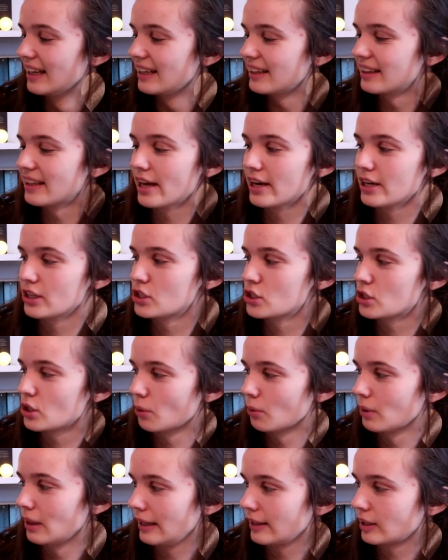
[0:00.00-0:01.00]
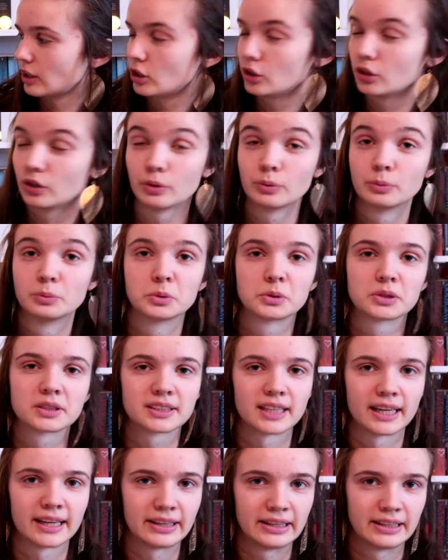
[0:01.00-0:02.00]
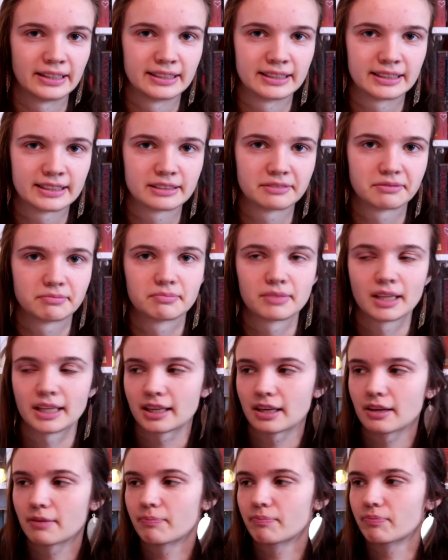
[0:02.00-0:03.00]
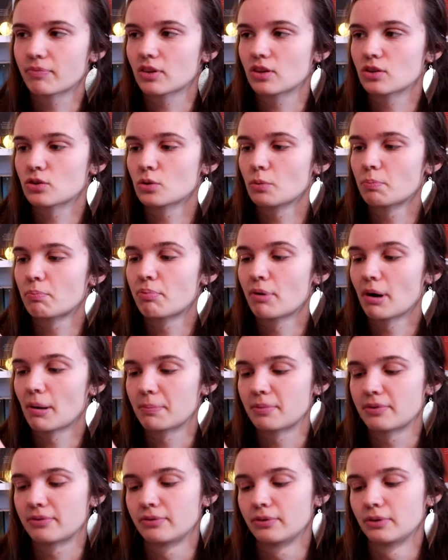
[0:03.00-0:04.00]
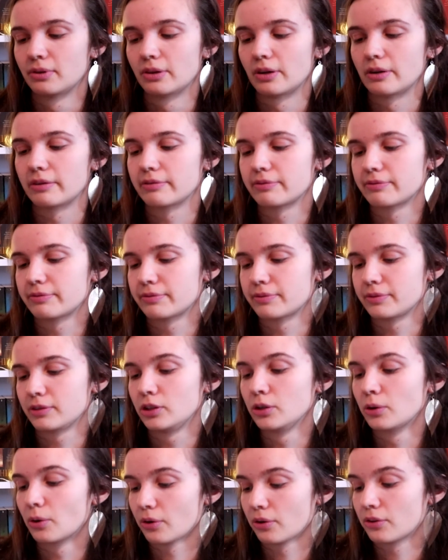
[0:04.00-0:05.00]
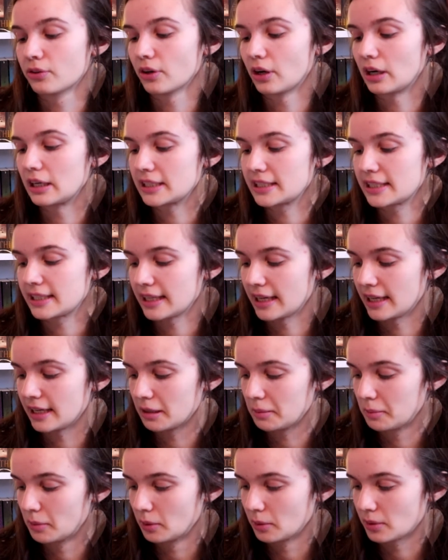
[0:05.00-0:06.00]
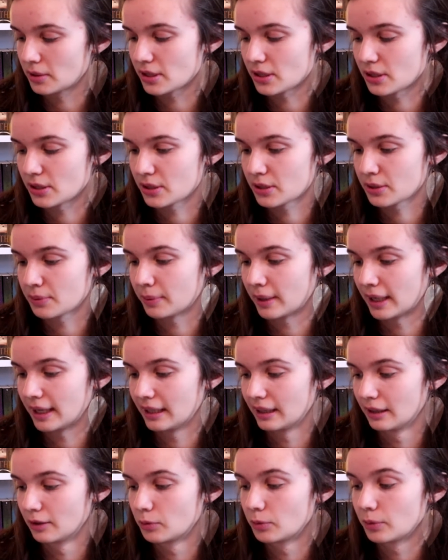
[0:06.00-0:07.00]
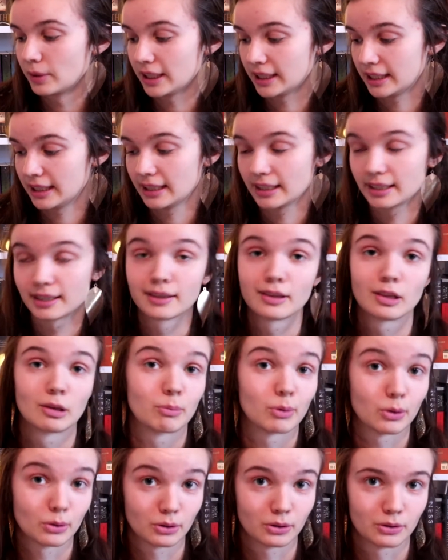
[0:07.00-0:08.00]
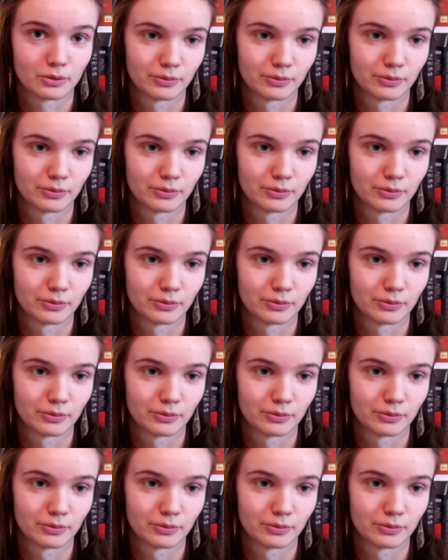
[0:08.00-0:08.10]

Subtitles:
that is so like used and like so propped full of your thoughts and emotions while reading the book.